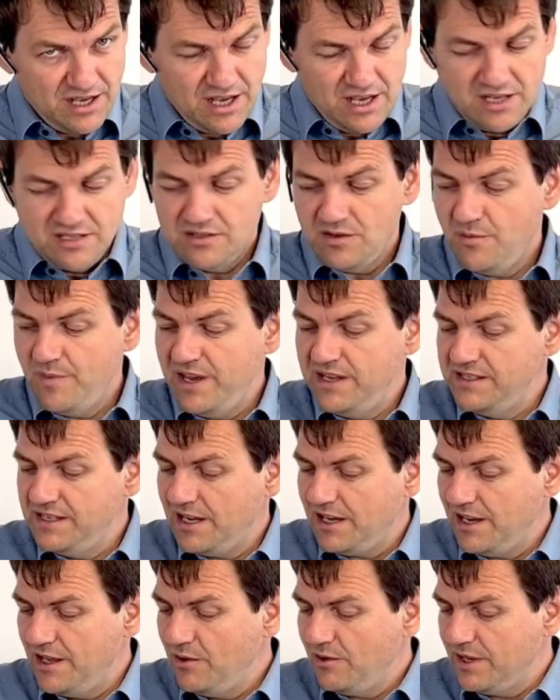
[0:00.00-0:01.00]
So
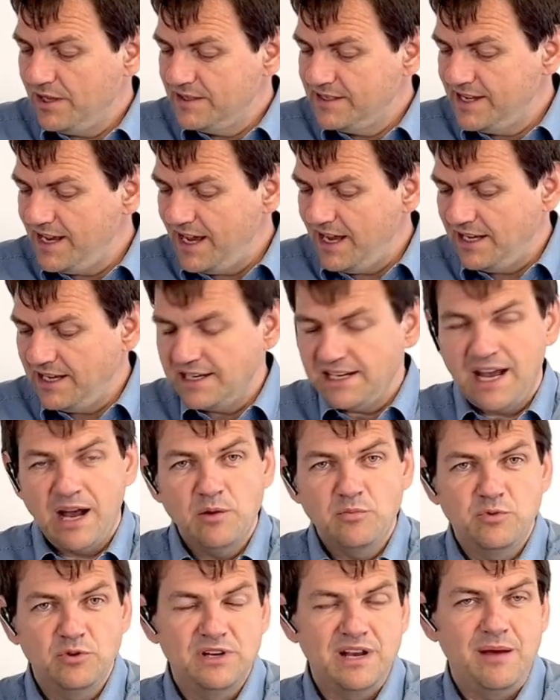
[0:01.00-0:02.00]
basically you can say that
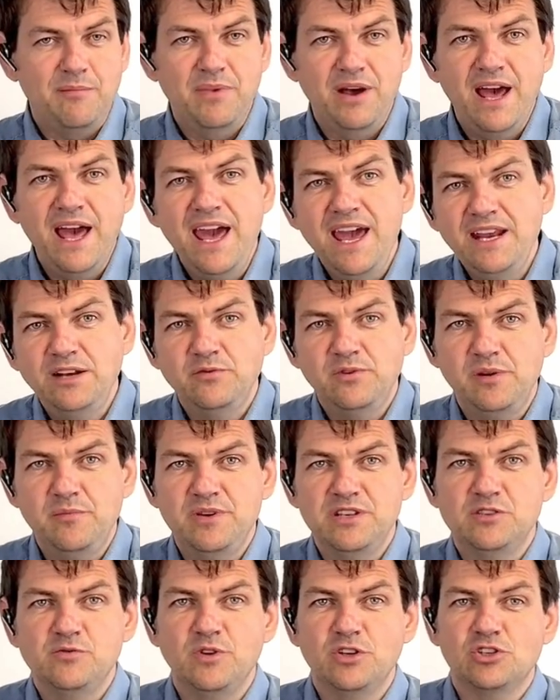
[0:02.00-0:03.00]
output number 8 will
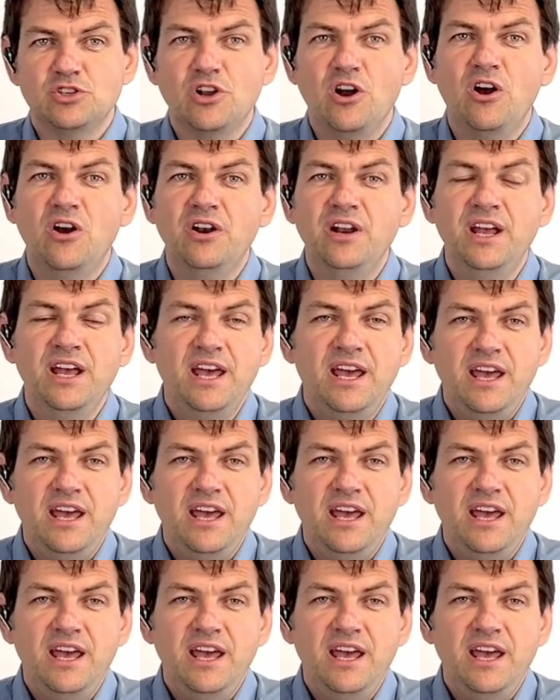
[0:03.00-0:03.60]
be switched on